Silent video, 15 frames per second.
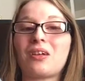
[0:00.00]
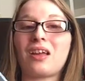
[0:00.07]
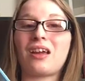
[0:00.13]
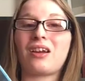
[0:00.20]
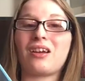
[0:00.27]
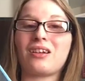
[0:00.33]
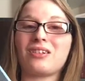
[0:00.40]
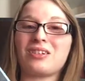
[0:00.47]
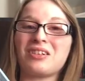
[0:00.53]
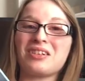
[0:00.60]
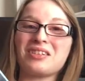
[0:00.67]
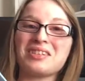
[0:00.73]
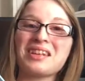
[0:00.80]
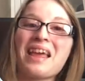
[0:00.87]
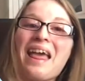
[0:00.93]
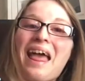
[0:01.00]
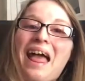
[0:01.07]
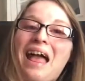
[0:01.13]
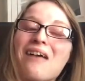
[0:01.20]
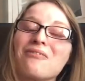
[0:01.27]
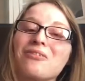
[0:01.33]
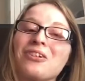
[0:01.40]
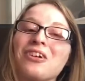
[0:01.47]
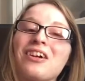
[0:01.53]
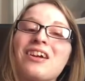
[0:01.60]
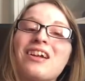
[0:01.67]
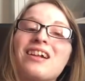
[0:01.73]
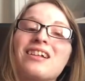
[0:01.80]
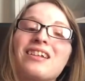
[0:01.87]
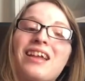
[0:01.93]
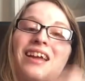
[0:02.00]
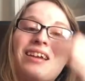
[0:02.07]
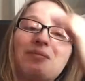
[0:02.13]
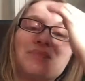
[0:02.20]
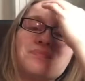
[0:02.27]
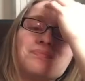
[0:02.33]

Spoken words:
characters ever. Like,